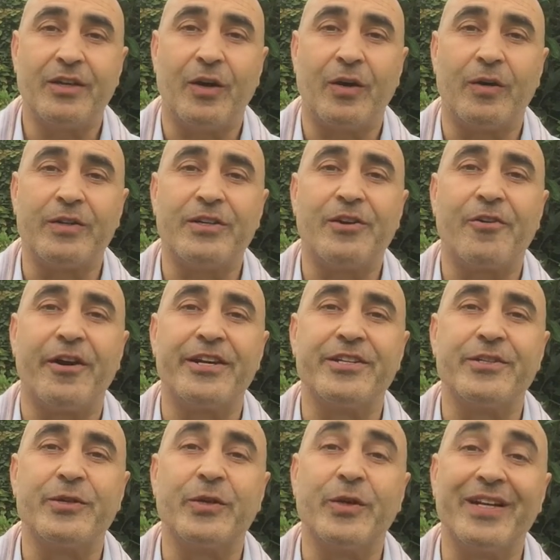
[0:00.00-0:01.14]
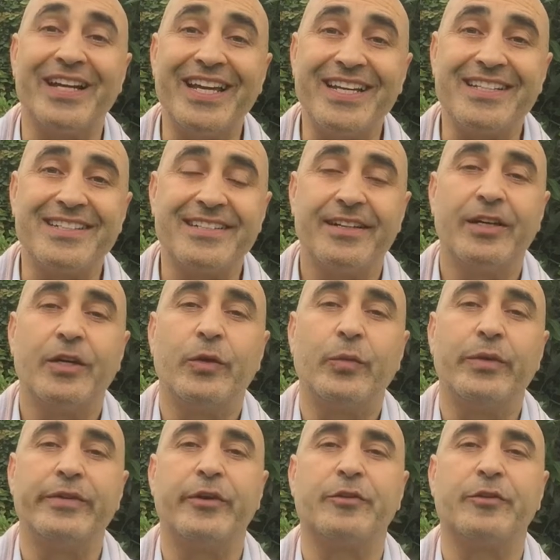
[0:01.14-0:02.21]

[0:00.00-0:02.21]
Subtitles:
on trying to connect with your